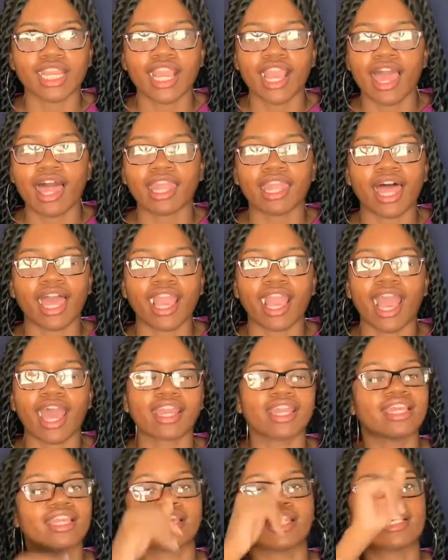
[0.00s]
like I
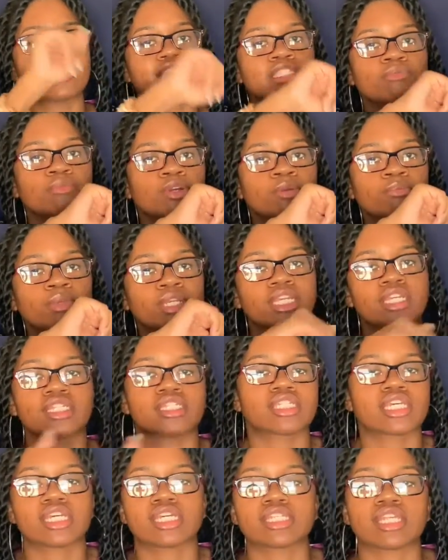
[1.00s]
need to get some more beads
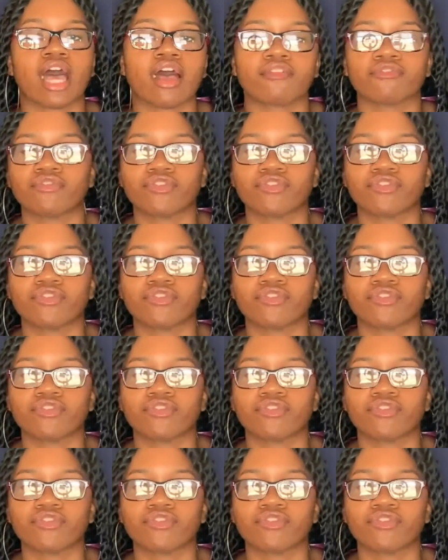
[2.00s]
because I